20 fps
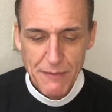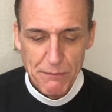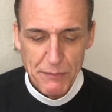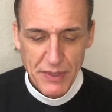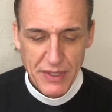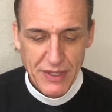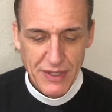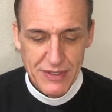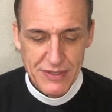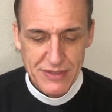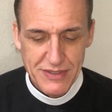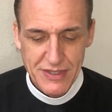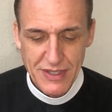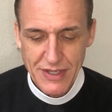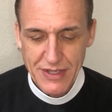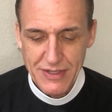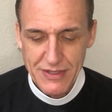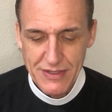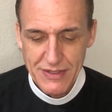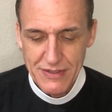because uh,
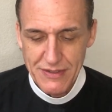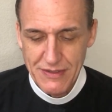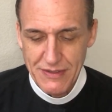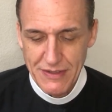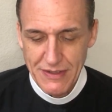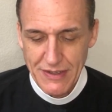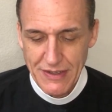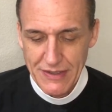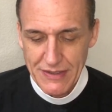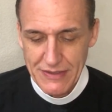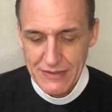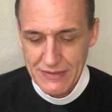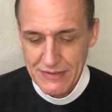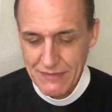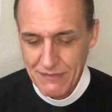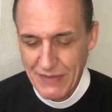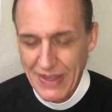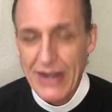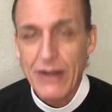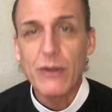
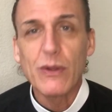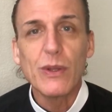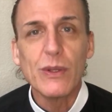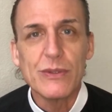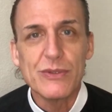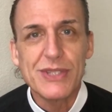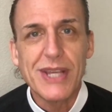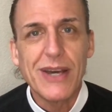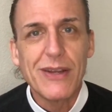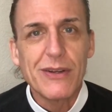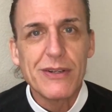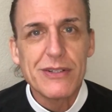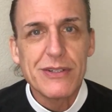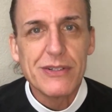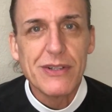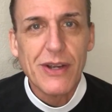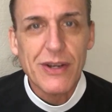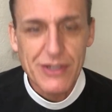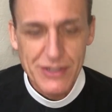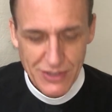that'll close out our,
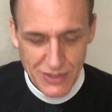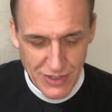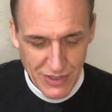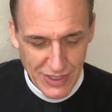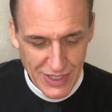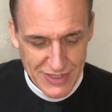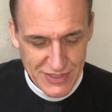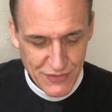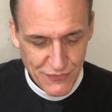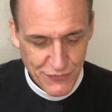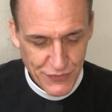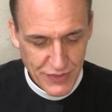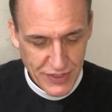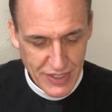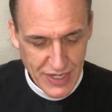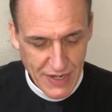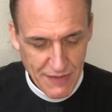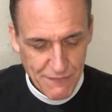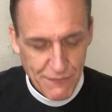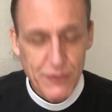our, our, lesson for
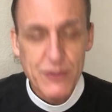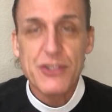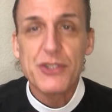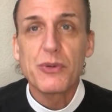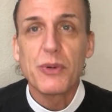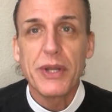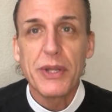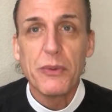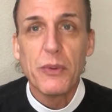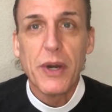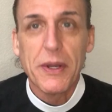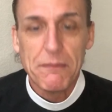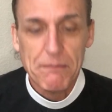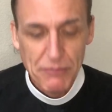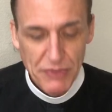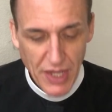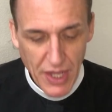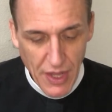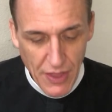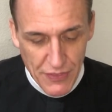today. Verse 21.
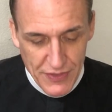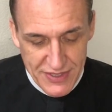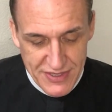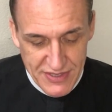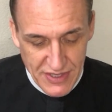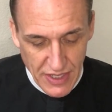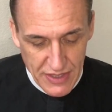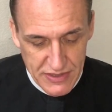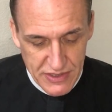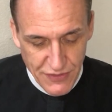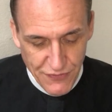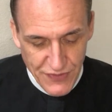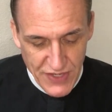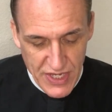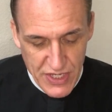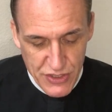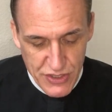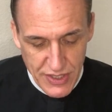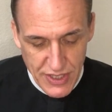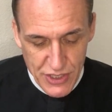The sons of
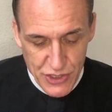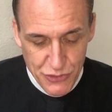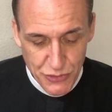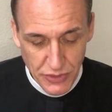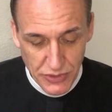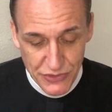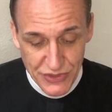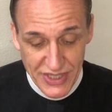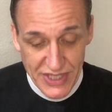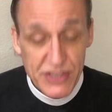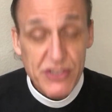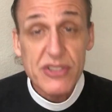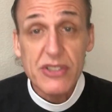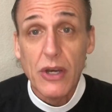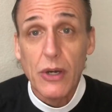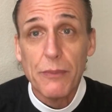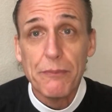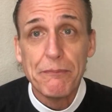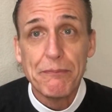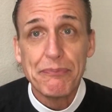Israel did
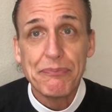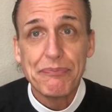so.